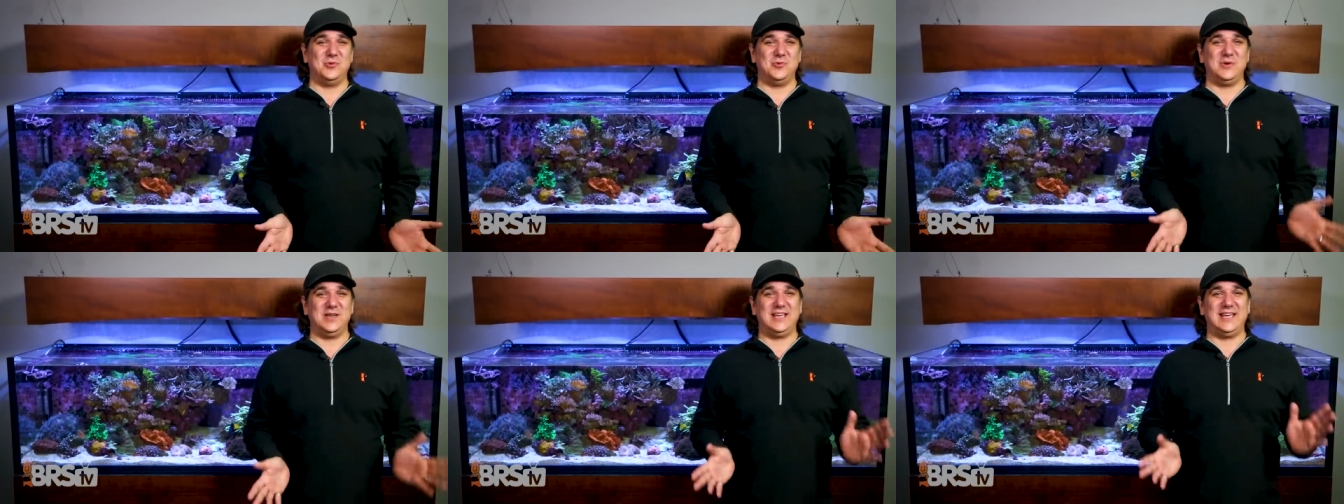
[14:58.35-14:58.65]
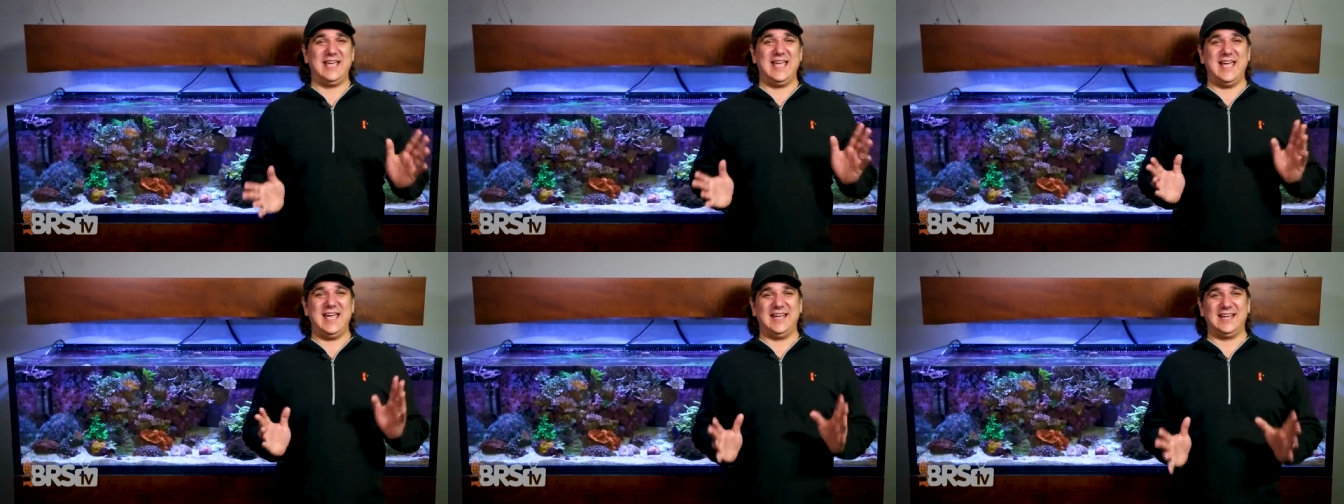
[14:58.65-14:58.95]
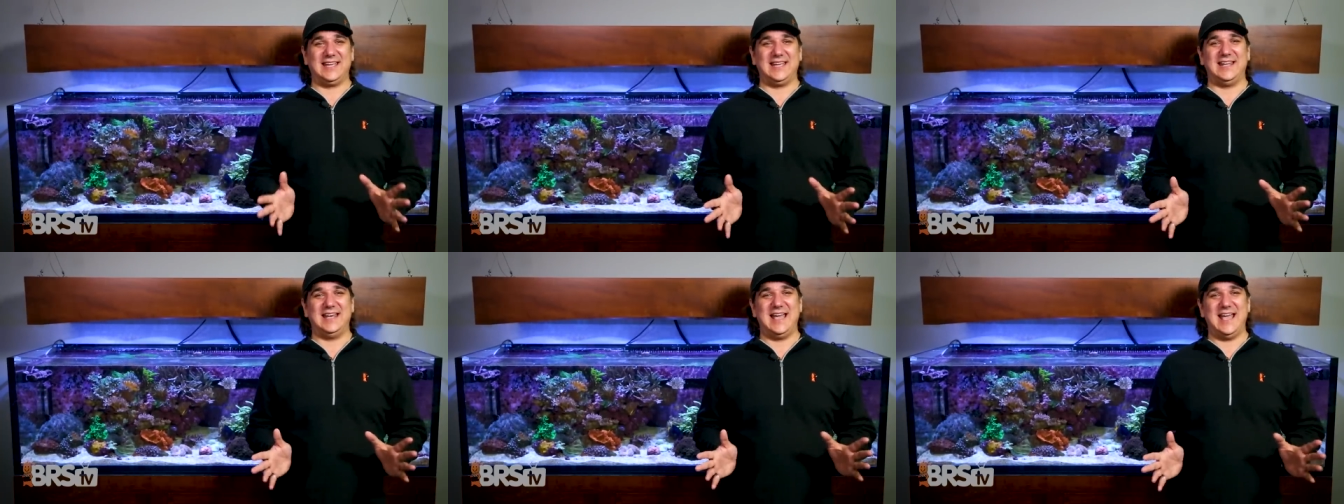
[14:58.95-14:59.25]
we
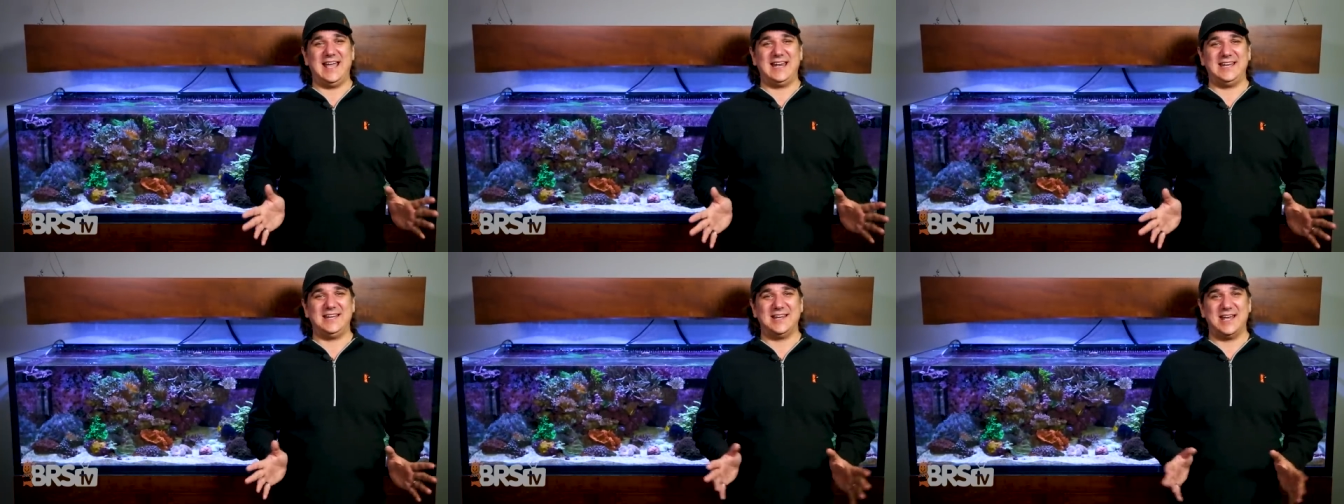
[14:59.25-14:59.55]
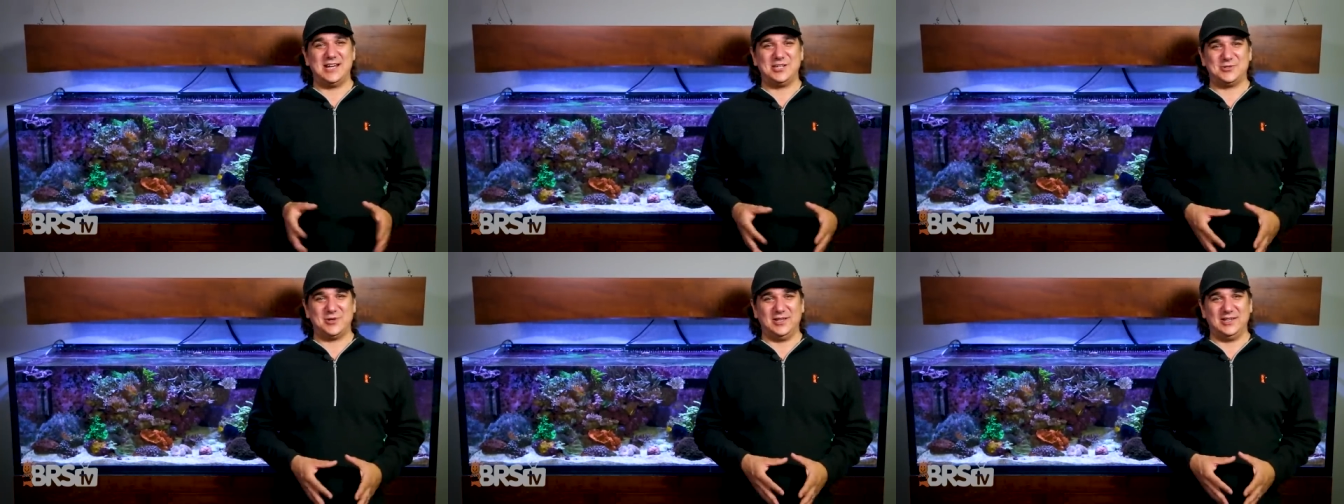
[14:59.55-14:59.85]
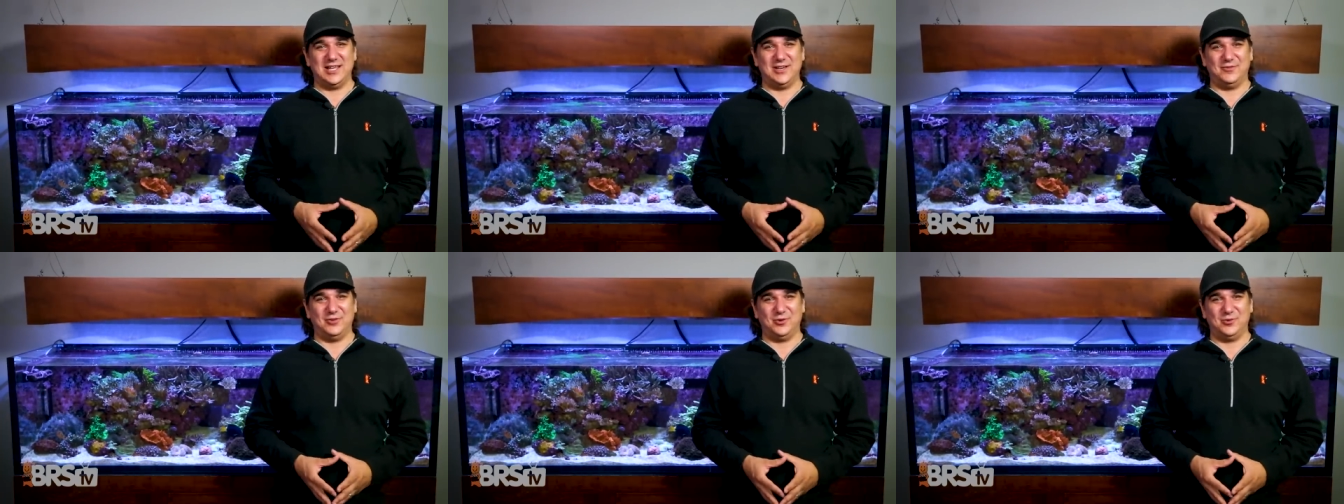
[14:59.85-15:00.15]
can't get any
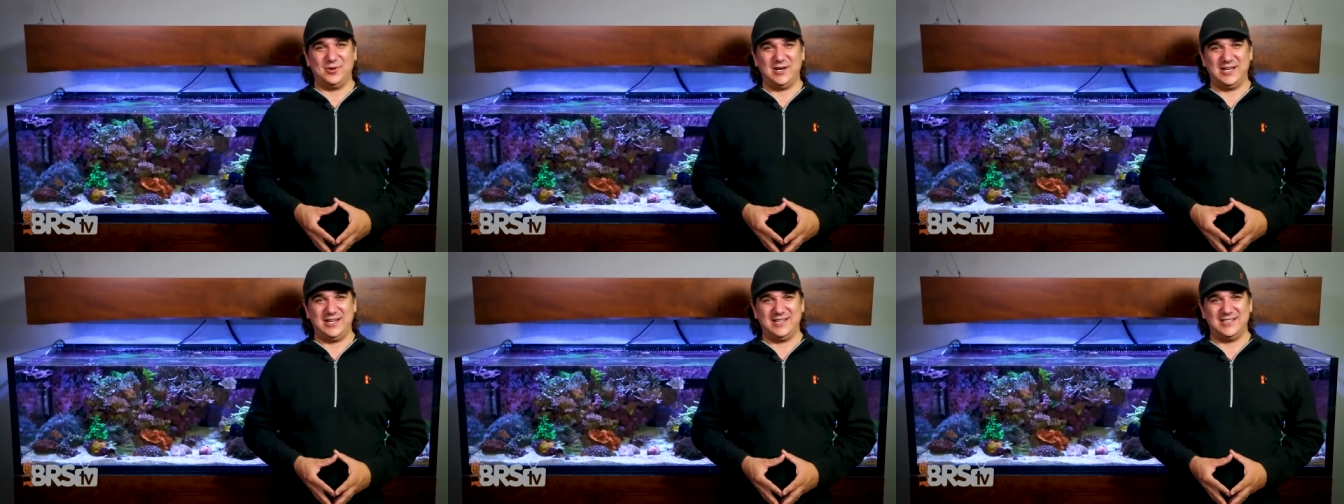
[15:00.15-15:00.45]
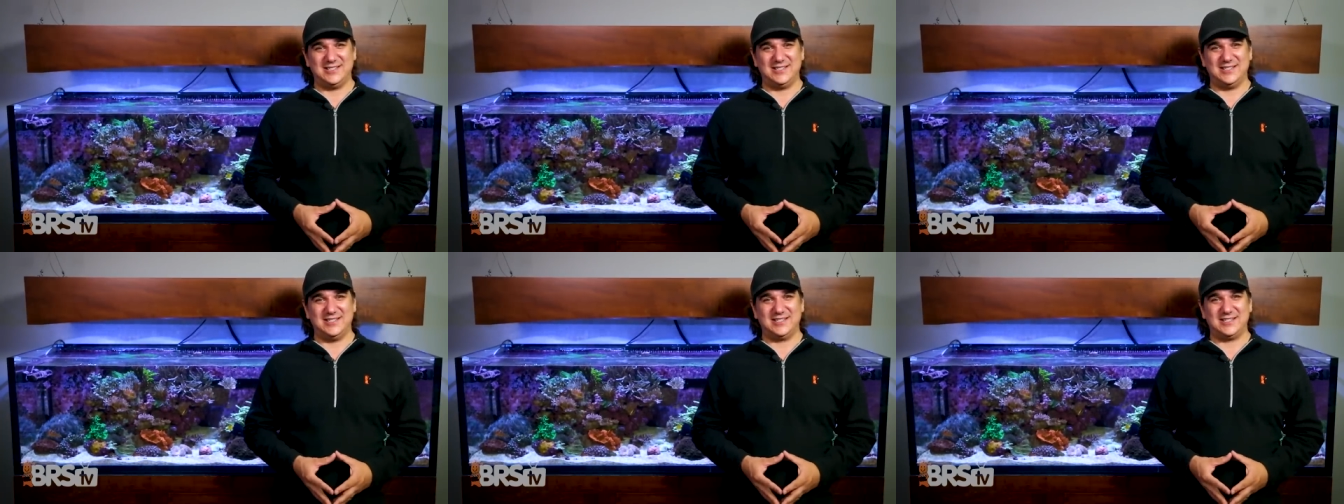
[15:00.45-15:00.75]
nitrate level readings in